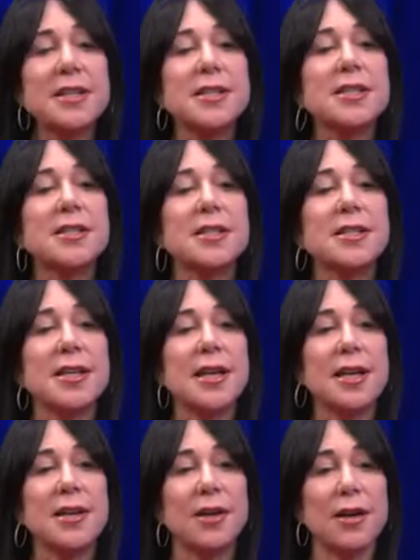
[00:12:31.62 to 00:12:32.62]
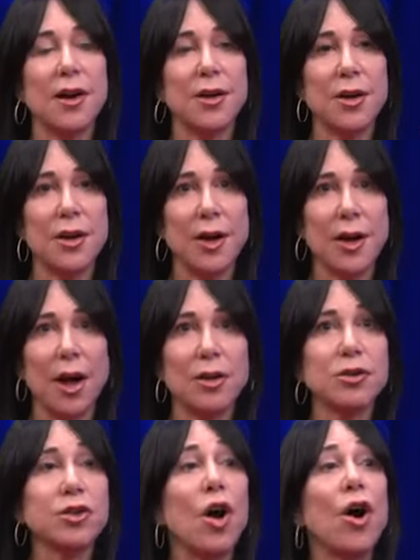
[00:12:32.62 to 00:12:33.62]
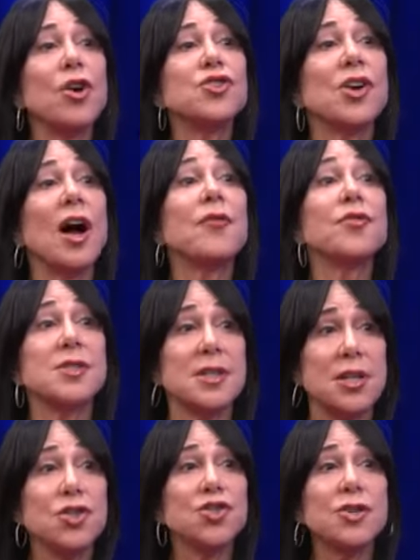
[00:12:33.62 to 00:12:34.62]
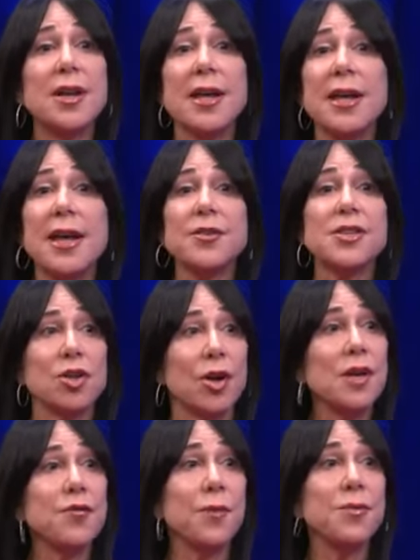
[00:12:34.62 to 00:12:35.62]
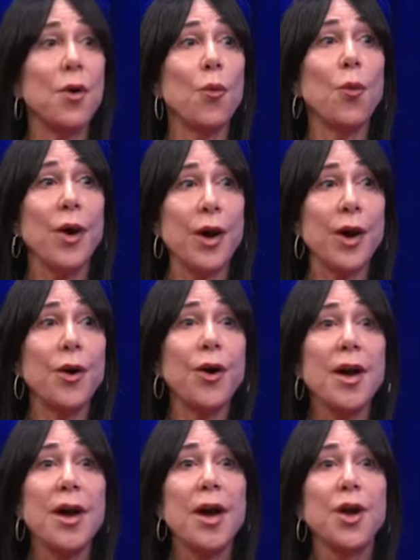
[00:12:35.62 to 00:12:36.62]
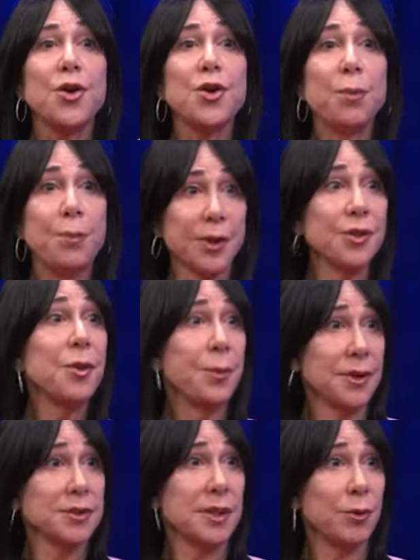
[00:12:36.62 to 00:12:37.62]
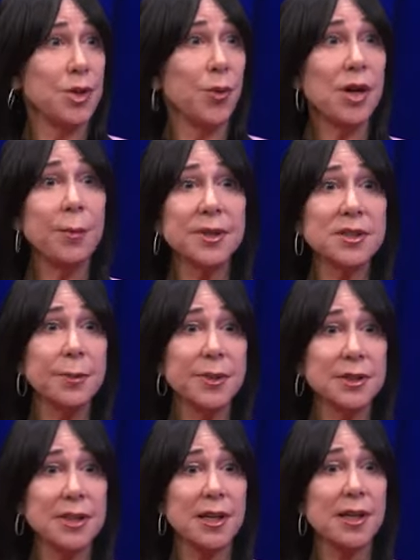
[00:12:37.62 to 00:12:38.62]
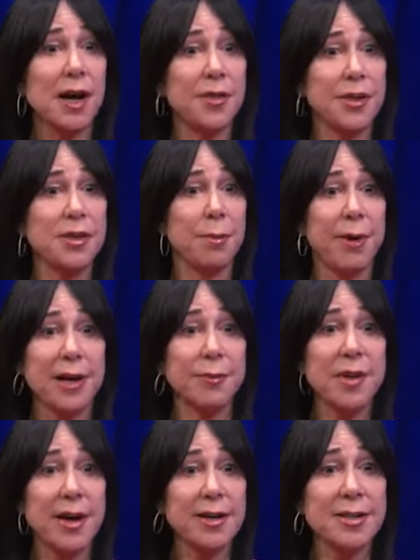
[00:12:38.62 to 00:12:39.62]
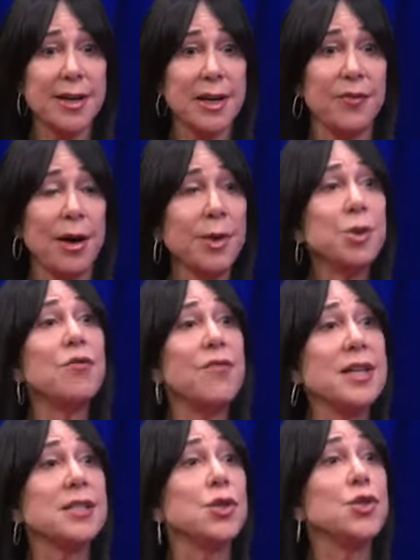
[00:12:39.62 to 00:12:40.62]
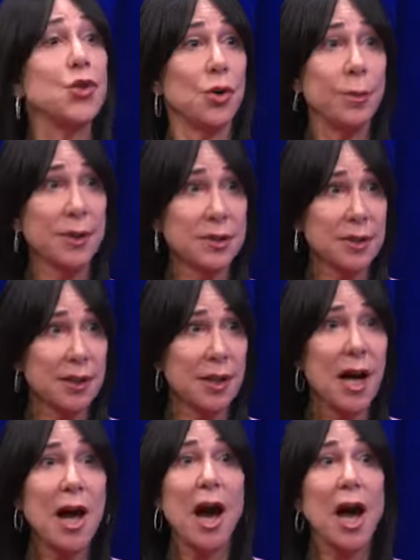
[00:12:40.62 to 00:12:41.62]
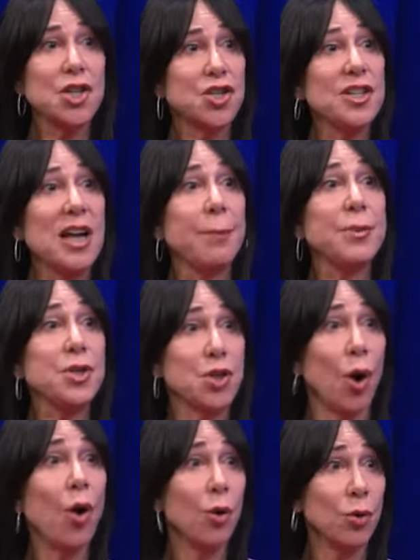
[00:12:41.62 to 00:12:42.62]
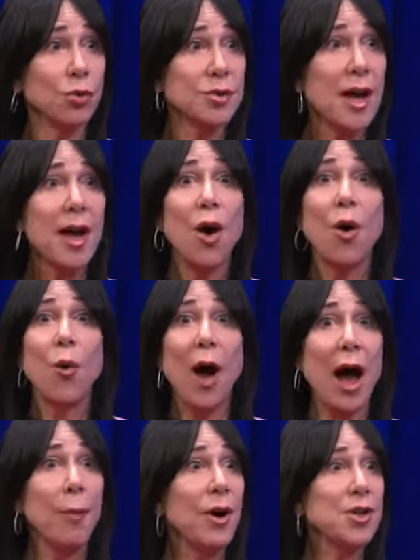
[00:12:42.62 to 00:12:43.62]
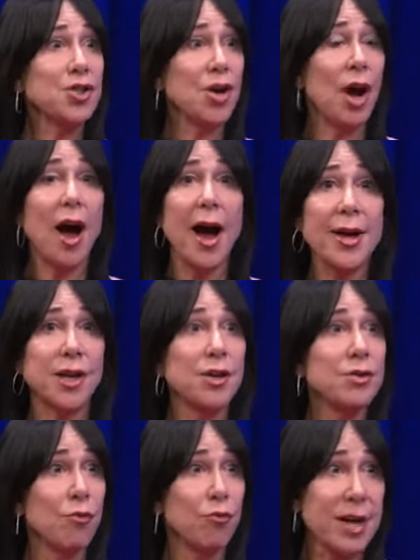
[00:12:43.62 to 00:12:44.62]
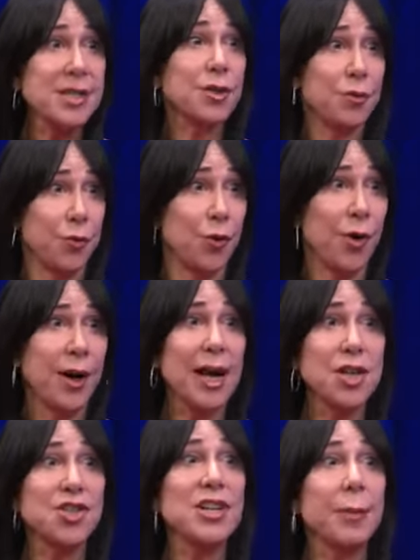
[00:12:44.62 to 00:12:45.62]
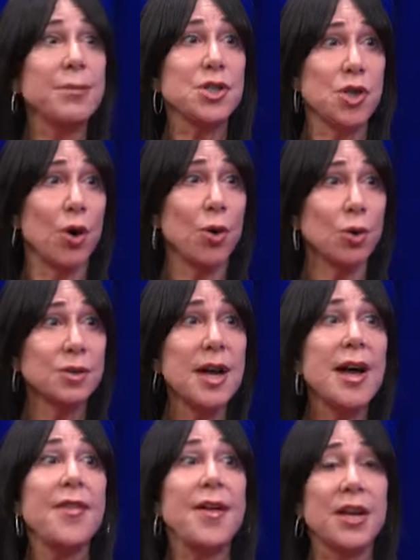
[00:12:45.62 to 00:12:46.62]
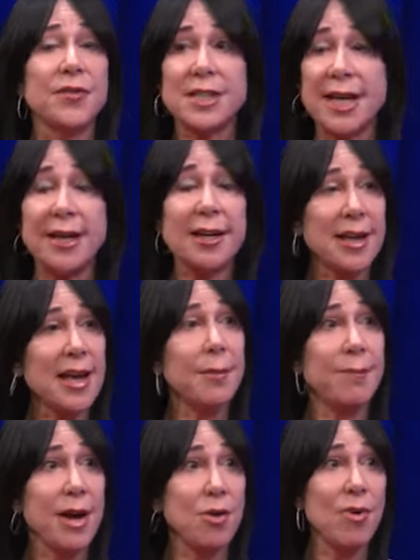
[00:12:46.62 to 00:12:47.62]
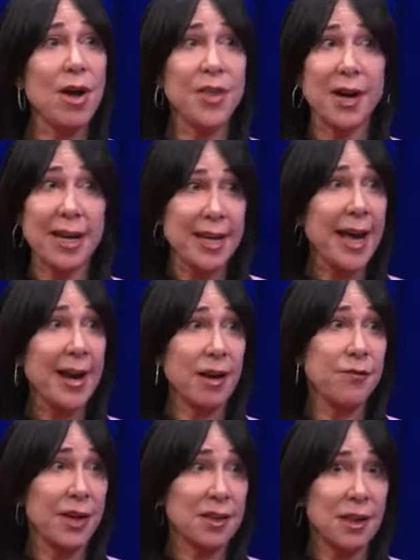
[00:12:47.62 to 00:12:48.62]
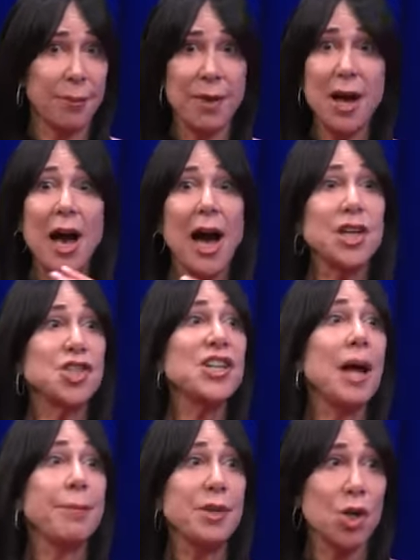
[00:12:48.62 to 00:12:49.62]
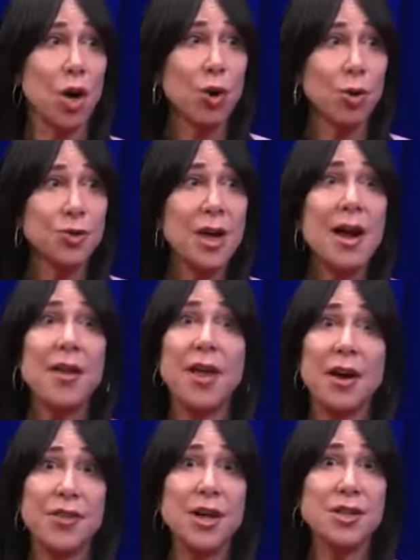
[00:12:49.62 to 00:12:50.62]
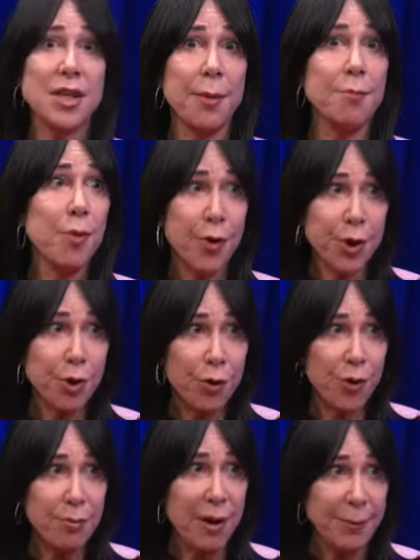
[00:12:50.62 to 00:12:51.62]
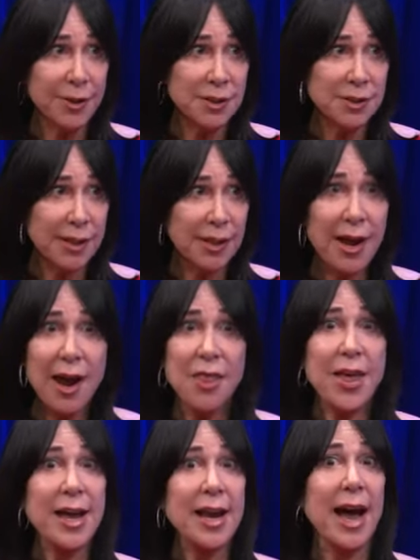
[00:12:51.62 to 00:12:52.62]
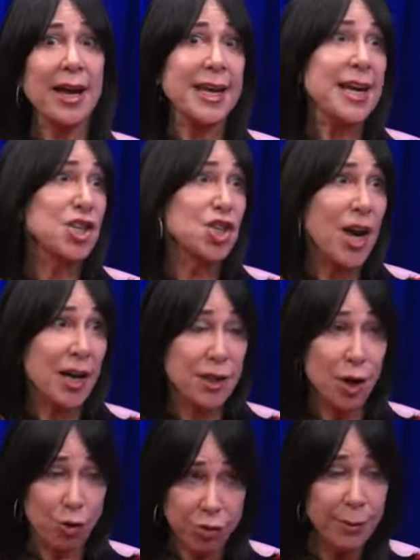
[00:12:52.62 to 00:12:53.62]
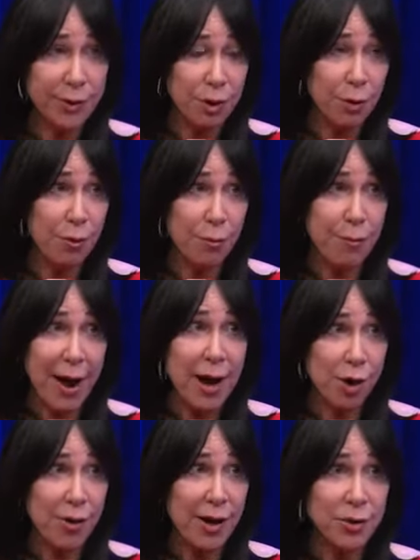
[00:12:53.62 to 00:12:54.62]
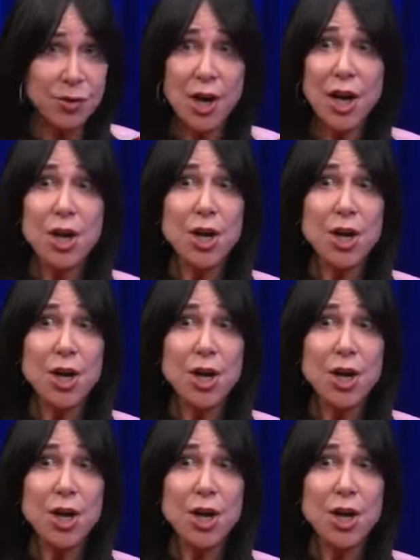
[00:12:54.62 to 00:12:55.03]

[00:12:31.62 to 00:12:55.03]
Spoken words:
that this is a large conversation, starting from where you build the building. When you want to build the building, I think the bottom line is that if I'm going to invest in your building, I should not be told how much I can rent it for. And I should not be told that if a tenant can't pay rent, that I cannot evict them. I should not be told that if there's a murderer in my building, that I can't check their criminal background